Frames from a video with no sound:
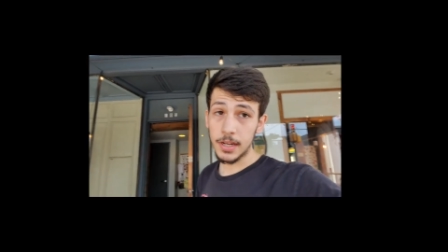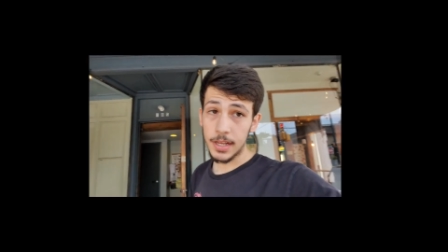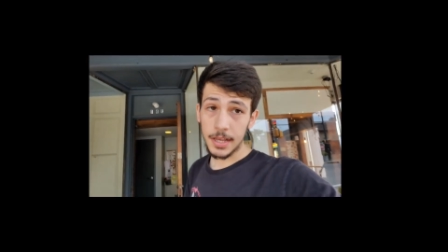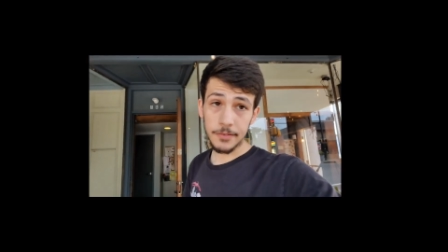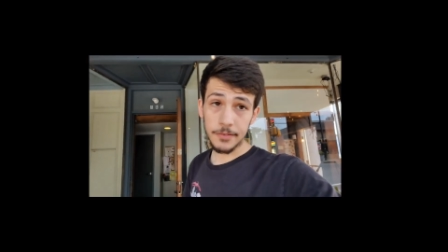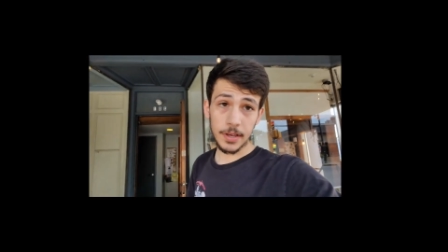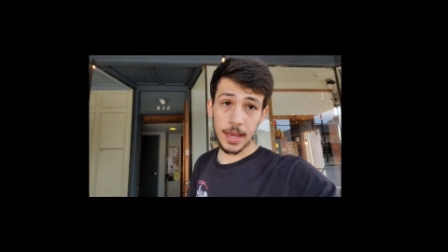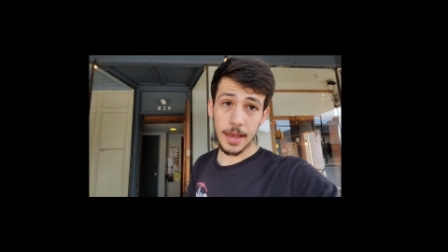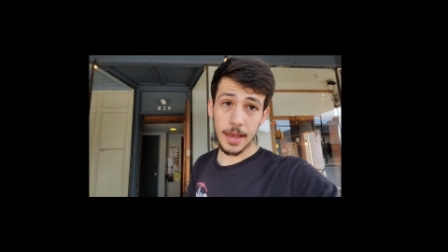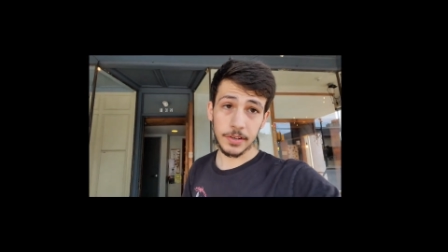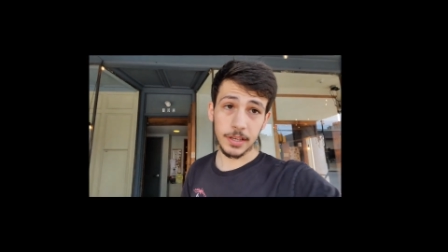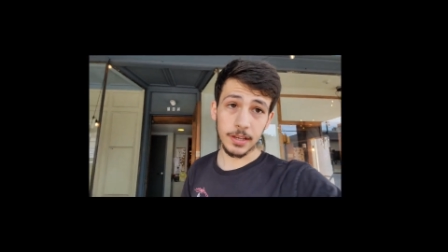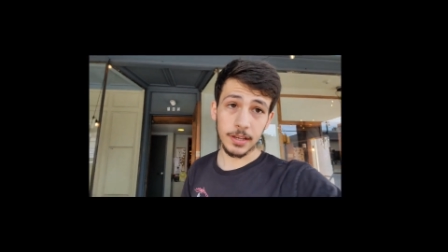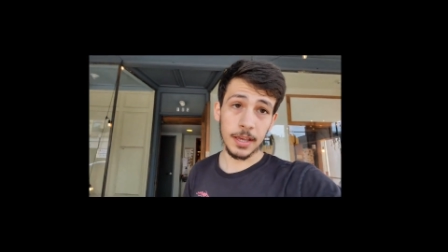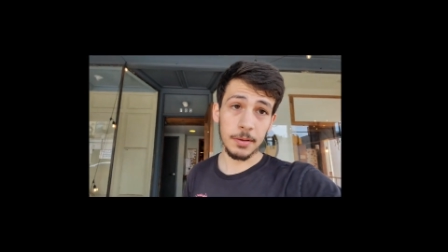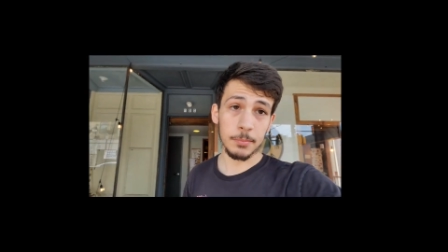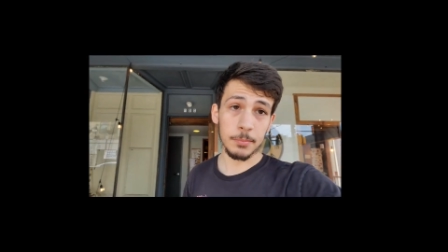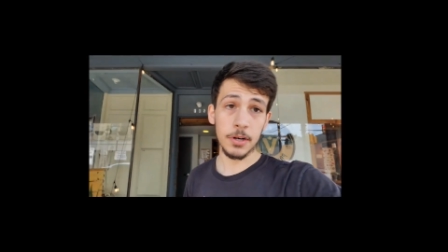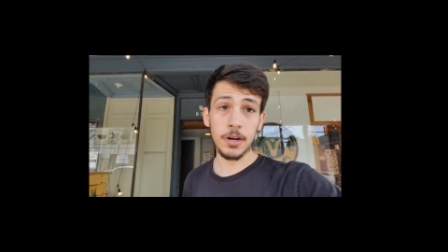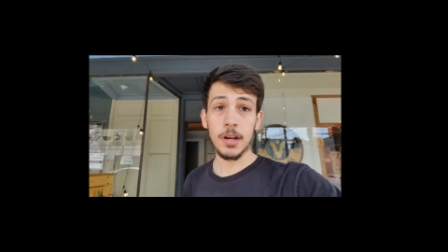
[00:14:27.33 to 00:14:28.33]
If you haven't
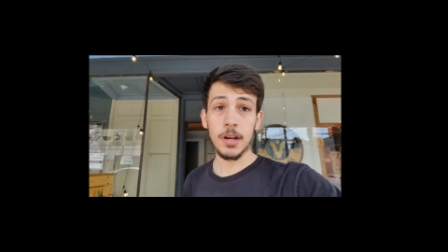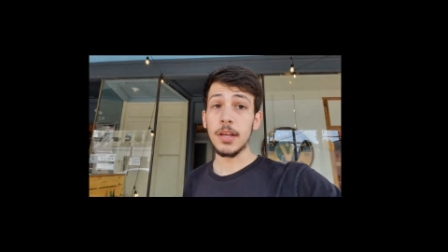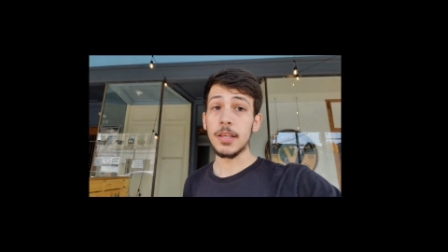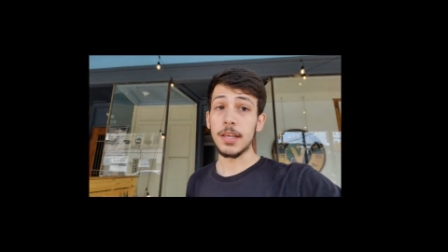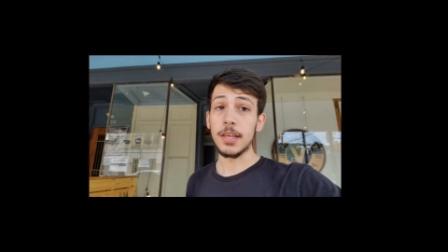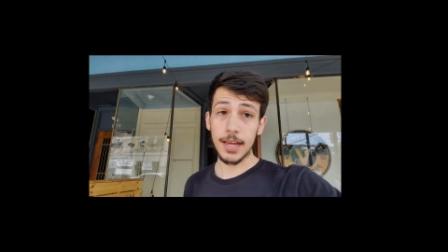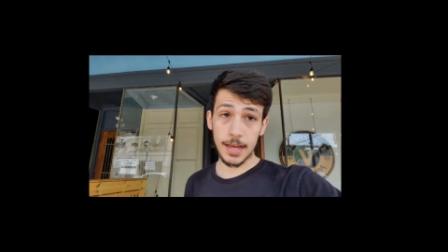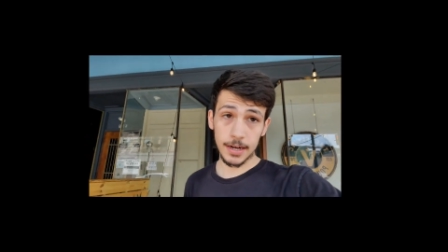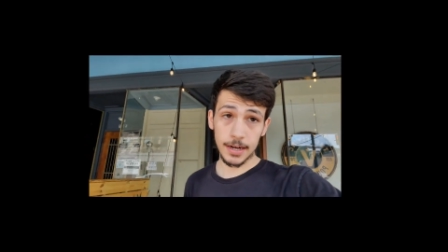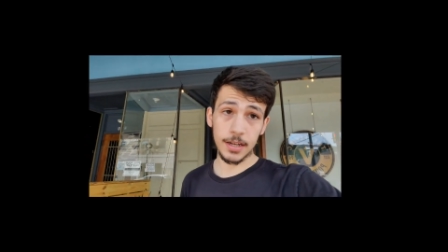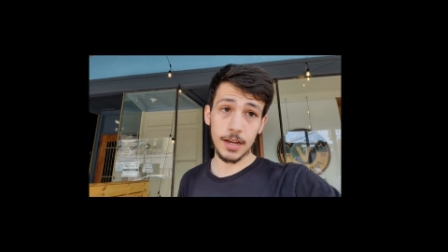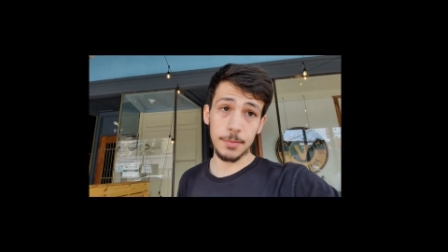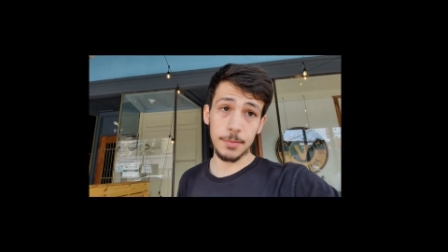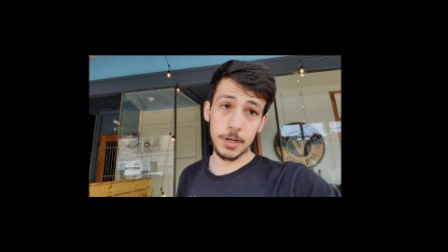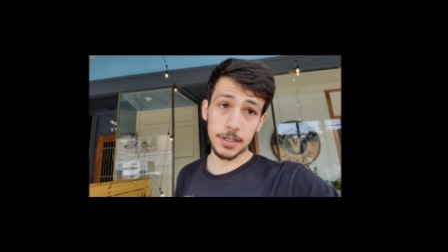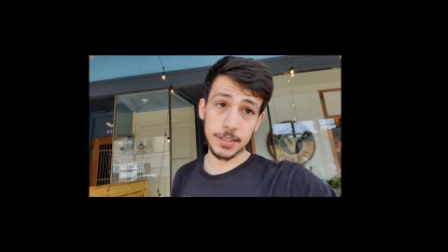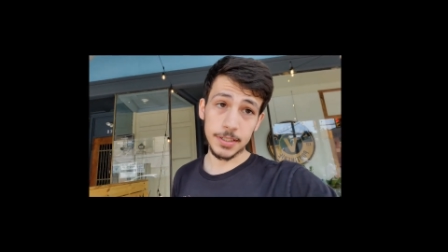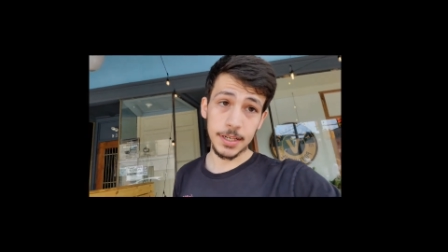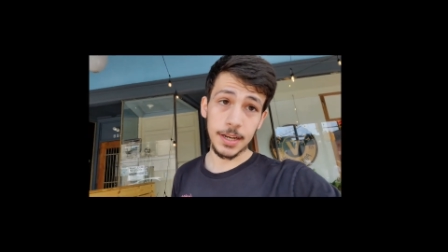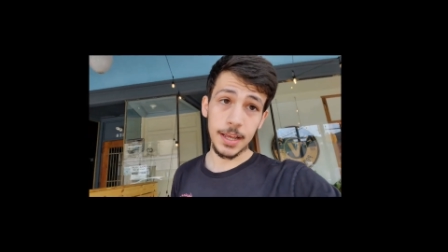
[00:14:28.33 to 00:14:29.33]
come here, you gotta come
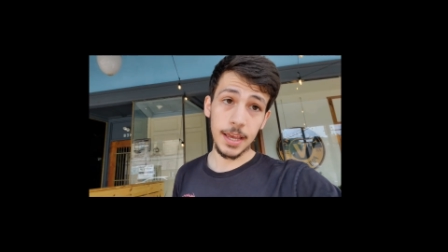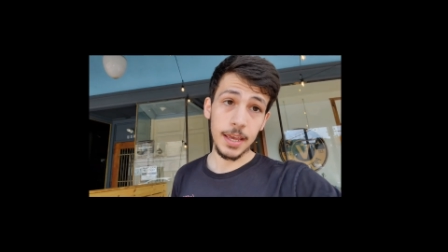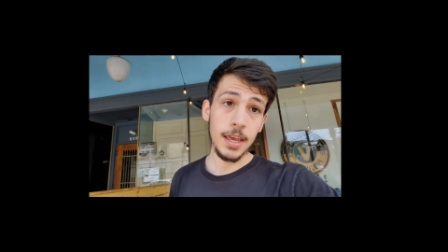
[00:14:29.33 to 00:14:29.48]
here today.